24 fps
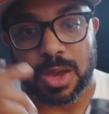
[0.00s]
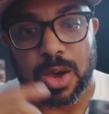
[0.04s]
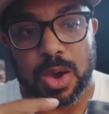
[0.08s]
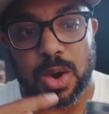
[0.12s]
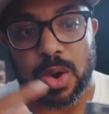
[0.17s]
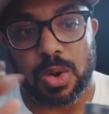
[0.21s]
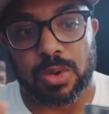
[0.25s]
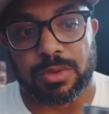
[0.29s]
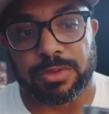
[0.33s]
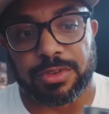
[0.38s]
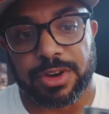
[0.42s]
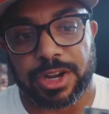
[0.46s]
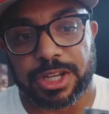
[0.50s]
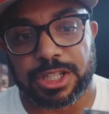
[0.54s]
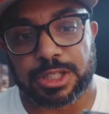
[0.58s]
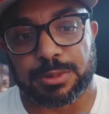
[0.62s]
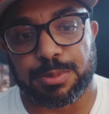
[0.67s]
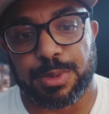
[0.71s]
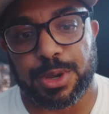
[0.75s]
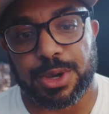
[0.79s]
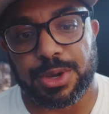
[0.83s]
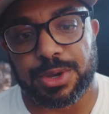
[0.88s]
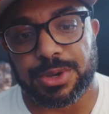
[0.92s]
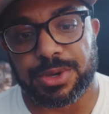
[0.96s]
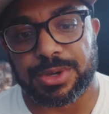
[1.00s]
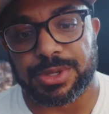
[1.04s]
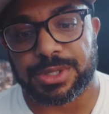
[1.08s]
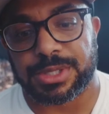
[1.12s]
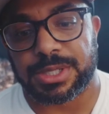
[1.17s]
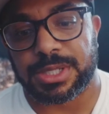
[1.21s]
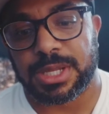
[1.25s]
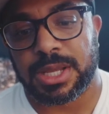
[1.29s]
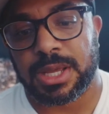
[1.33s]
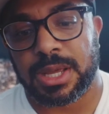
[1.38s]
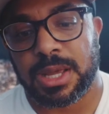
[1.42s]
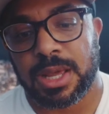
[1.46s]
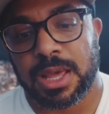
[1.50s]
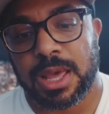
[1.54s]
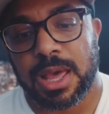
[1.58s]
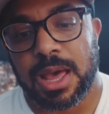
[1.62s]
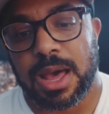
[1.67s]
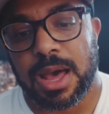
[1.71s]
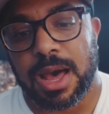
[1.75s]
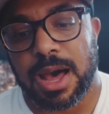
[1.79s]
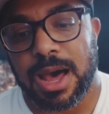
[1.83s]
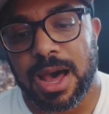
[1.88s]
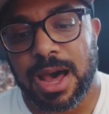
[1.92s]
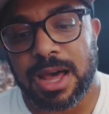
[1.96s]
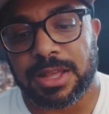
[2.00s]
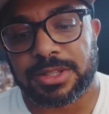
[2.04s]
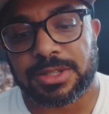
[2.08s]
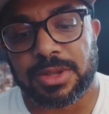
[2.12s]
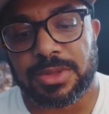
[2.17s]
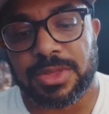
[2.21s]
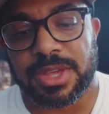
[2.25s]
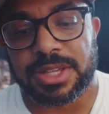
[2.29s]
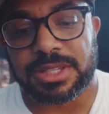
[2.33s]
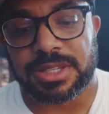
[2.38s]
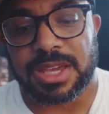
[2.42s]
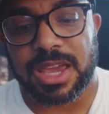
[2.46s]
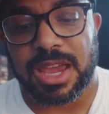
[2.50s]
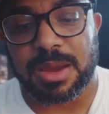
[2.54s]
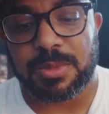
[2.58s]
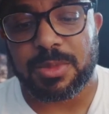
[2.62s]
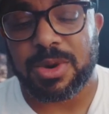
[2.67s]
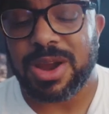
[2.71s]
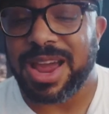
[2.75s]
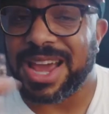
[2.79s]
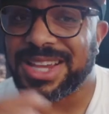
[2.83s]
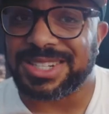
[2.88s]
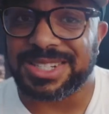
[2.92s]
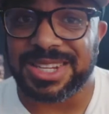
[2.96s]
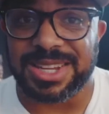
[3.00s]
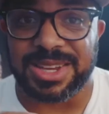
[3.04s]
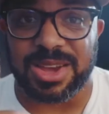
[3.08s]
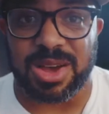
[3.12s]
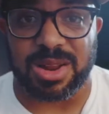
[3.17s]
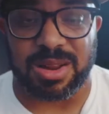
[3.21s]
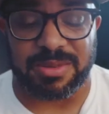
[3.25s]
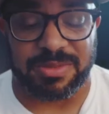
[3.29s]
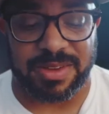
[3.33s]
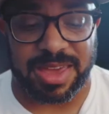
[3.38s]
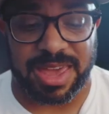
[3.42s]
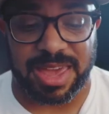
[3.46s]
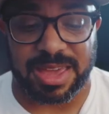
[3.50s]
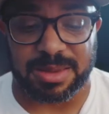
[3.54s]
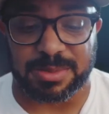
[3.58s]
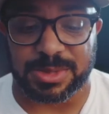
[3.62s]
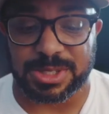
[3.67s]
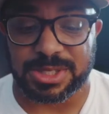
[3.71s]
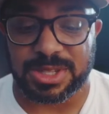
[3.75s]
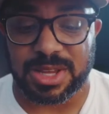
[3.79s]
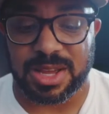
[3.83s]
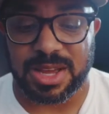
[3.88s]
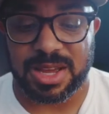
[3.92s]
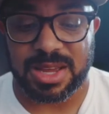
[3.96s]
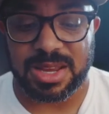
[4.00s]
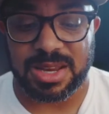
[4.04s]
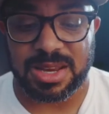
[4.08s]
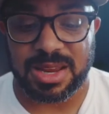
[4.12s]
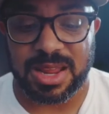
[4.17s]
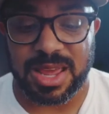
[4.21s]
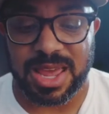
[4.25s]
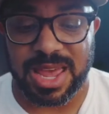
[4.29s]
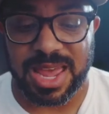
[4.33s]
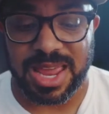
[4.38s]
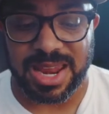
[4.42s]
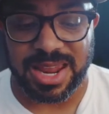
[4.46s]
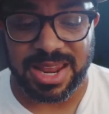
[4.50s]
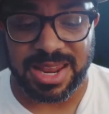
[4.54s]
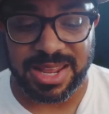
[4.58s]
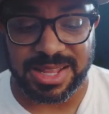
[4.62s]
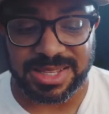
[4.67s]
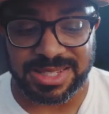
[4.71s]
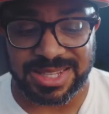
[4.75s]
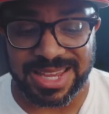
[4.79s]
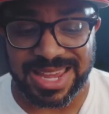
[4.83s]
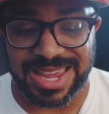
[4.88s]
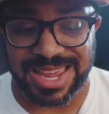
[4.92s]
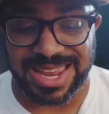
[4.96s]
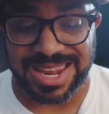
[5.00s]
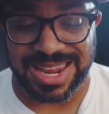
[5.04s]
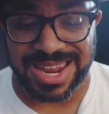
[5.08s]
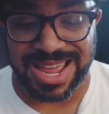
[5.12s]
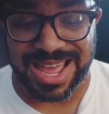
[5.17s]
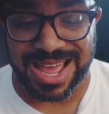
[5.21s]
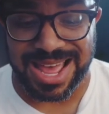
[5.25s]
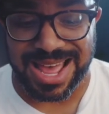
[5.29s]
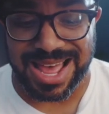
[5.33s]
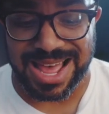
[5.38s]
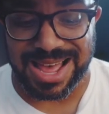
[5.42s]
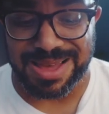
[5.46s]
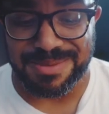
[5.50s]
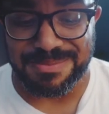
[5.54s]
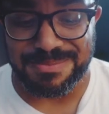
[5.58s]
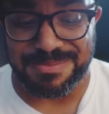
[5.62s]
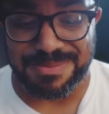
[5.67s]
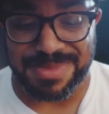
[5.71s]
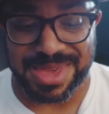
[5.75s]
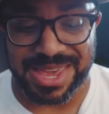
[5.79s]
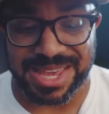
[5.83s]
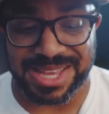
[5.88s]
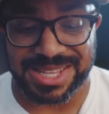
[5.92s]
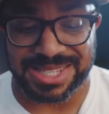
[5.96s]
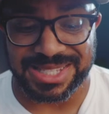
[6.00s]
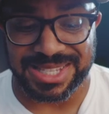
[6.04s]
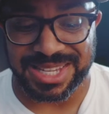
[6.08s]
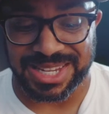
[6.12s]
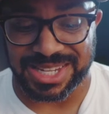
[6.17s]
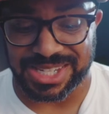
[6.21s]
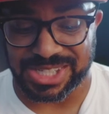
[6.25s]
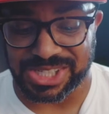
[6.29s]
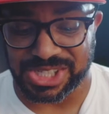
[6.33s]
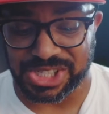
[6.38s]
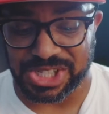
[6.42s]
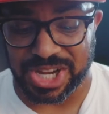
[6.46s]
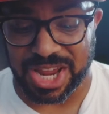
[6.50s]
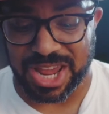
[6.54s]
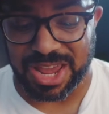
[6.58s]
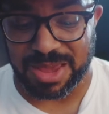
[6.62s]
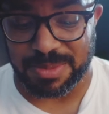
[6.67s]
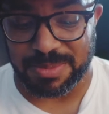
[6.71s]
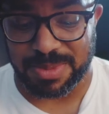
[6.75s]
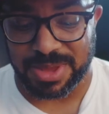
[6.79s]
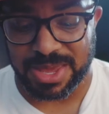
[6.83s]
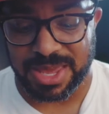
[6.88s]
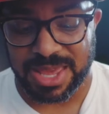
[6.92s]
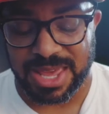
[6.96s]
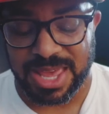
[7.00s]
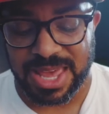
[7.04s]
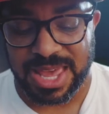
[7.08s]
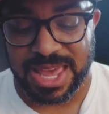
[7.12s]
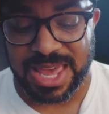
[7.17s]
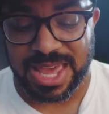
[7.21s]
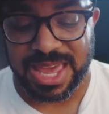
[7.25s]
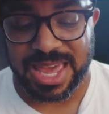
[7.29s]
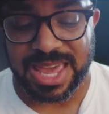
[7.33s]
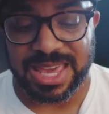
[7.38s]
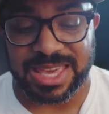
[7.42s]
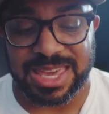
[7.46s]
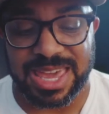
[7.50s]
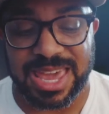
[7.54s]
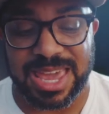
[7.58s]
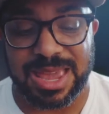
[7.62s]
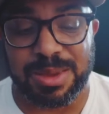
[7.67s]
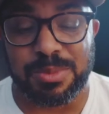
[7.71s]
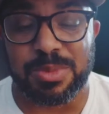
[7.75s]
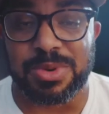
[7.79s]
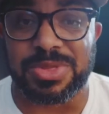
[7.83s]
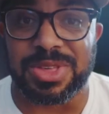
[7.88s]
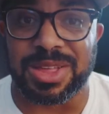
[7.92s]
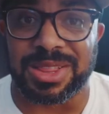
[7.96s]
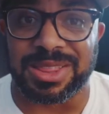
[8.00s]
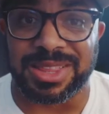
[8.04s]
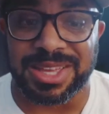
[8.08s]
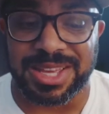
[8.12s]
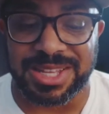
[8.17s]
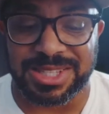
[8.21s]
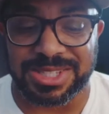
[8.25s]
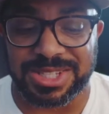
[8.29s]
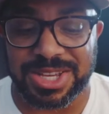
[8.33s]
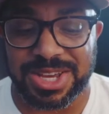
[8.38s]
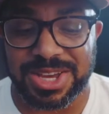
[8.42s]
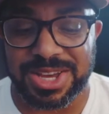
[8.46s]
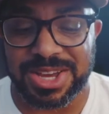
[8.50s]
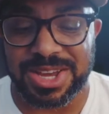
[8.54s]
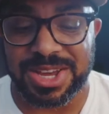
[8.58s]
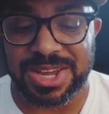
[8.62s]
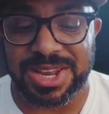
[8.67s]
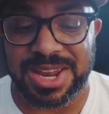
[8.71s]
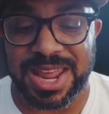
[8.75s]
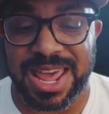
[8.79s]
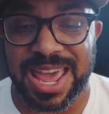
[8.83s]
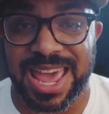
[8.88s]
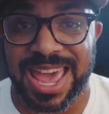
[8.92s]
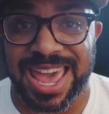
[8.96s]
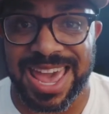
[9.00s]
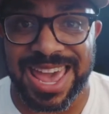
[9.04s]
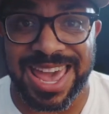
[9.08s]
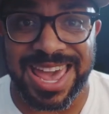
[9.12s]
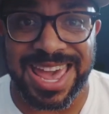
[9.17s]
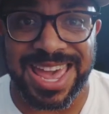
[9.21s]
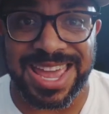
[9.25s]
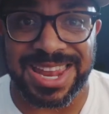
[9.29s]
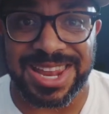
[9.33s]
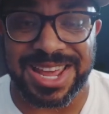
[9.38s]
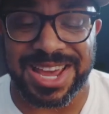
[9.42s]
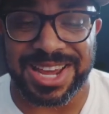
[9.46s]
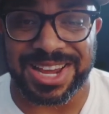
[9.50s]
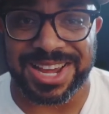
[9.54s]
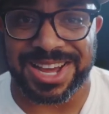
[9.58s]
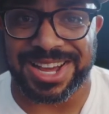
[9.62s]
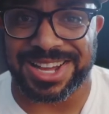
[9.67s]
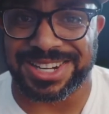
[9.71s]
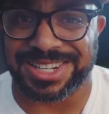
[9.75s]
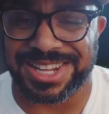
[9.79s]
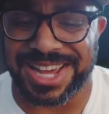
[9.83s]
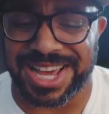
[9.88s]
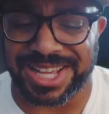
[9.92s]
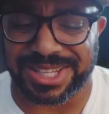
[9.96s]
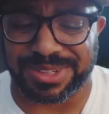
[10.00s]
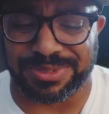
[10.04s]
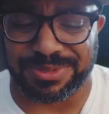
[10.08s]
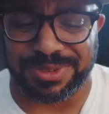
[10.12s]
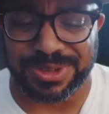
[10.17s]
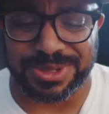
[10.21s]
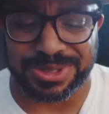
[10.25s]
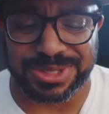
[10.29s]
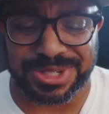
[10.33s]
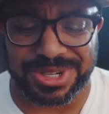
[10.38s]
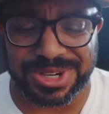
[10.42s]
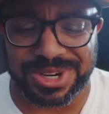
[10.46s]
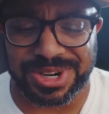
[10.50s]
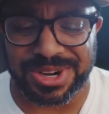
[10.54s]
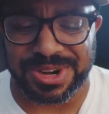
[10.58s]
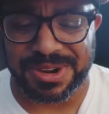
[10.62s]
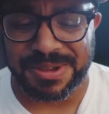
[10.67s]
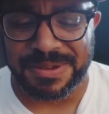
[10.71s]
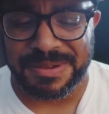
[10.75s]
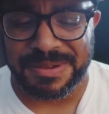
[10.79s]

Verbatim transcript: overexposed. Uh, so this camera I actually got off of Amazon and it is in amazing shape. It came with a lens hood and a Contax filter,